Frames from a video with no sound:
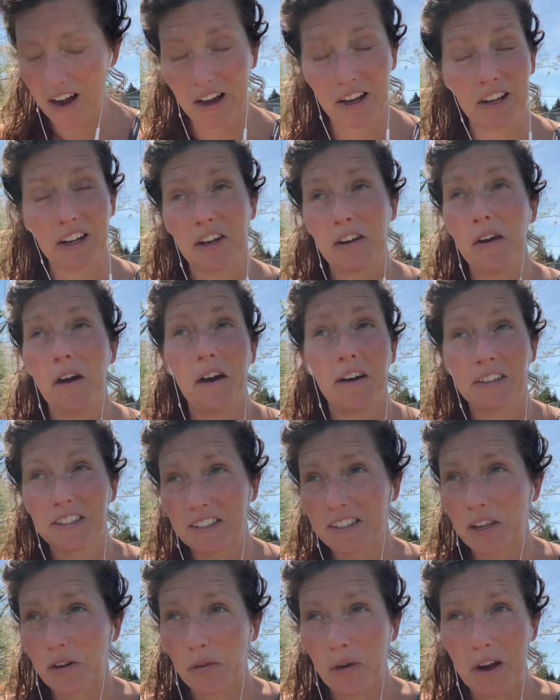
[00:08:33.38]
cannot
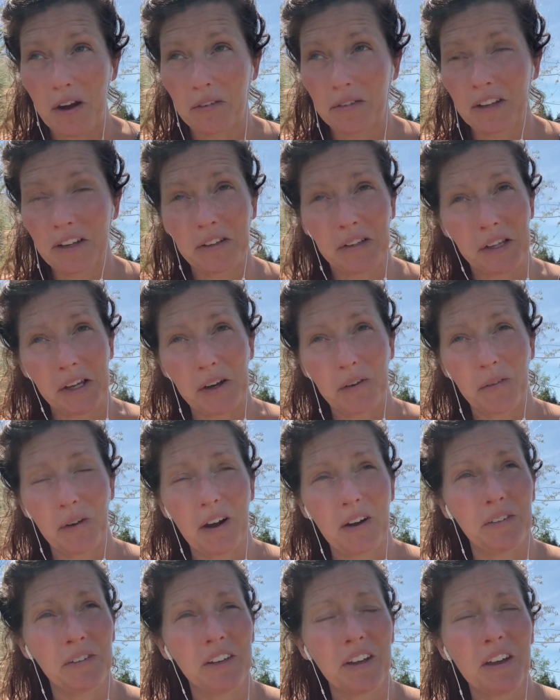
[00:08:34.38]
sit around and lay
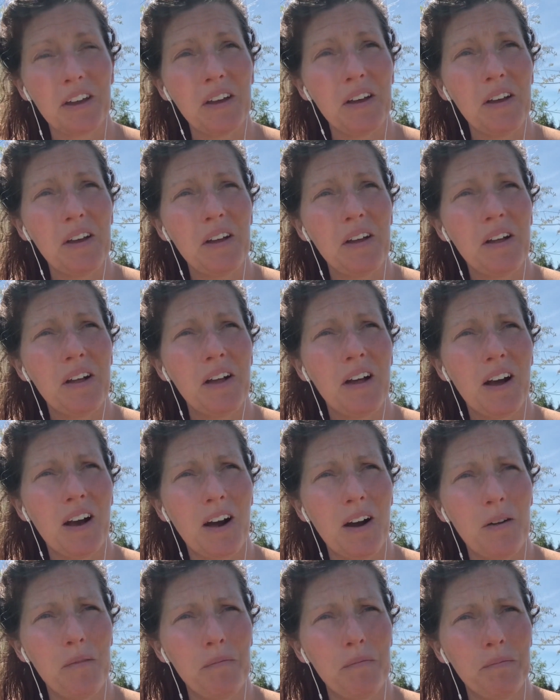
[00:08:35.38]
around.
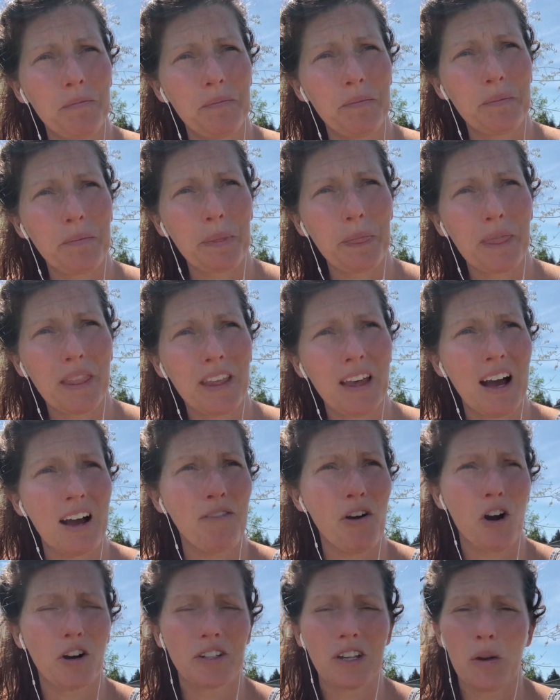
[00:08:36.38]
I have a
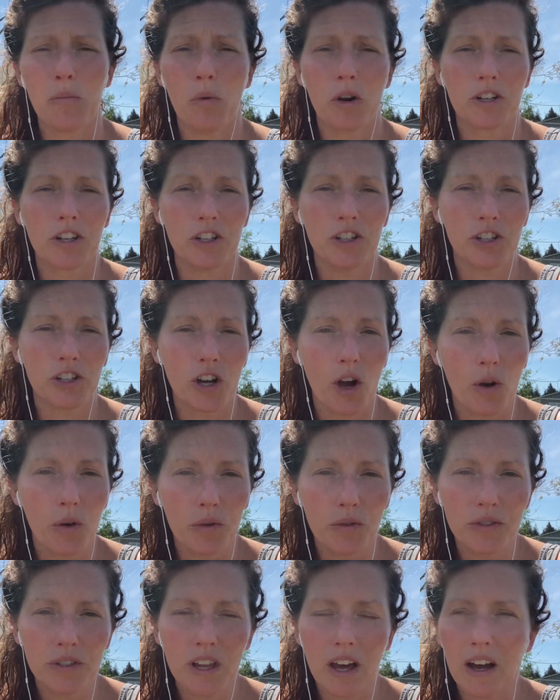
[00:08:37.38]
hard time watching
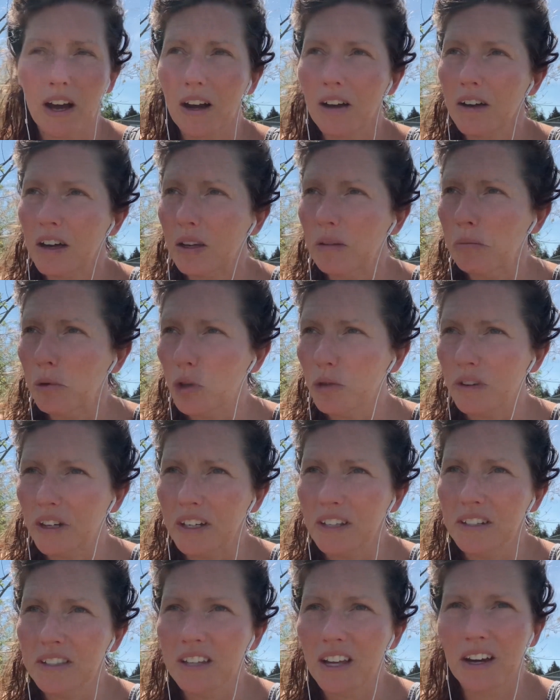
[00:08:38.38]
shows and
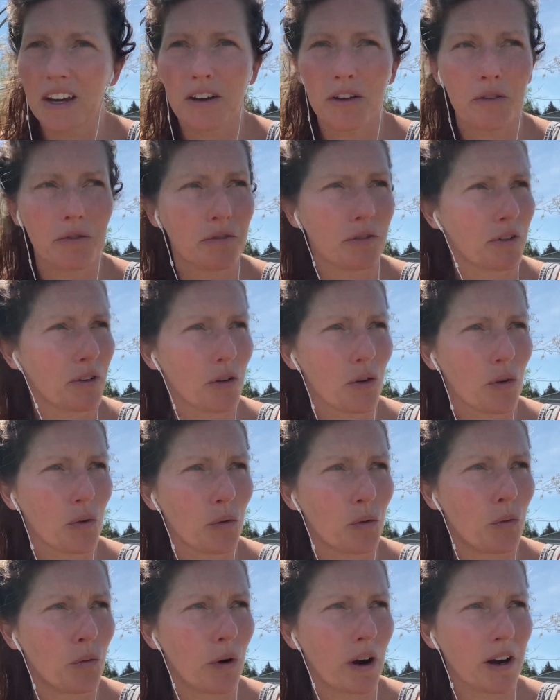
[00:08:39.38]
movies. I
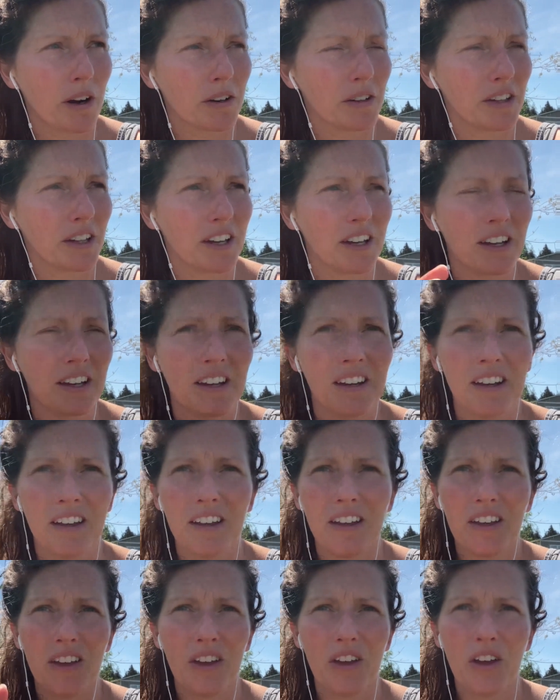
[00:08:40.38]
rarely
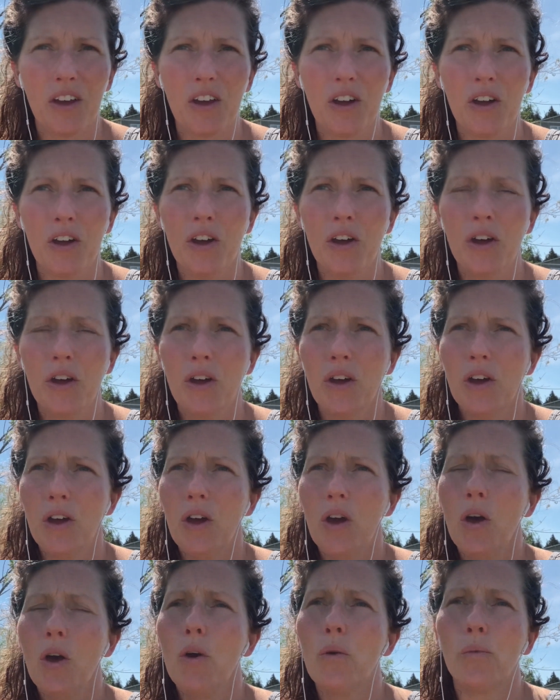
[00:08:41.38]

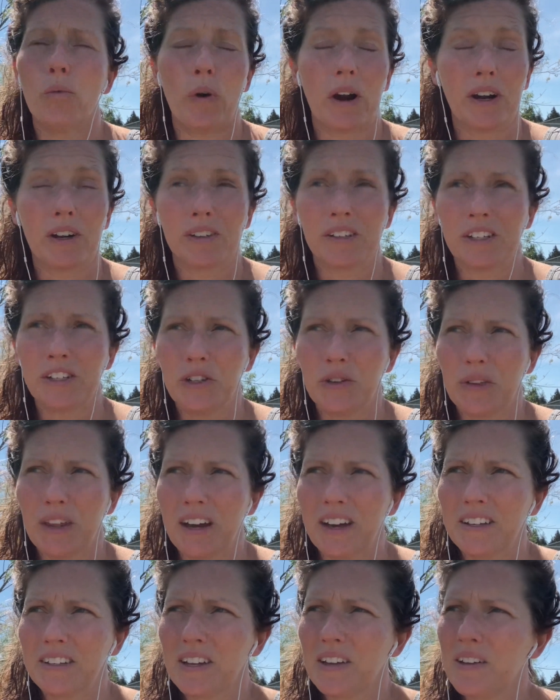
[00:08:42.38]
do
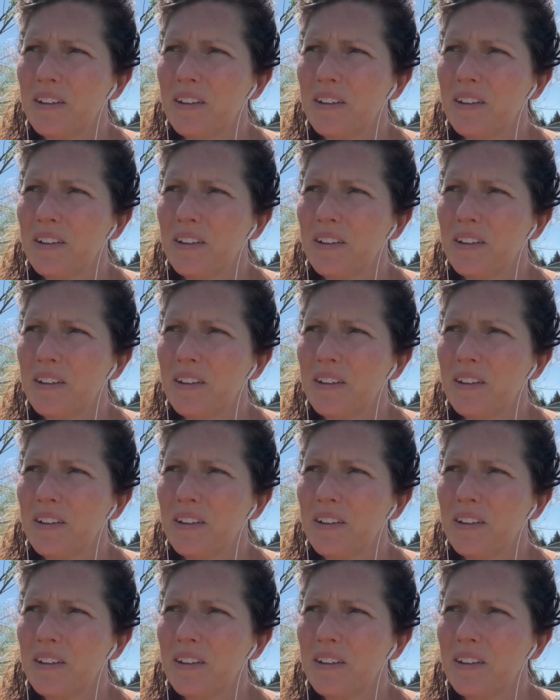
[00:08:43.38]
that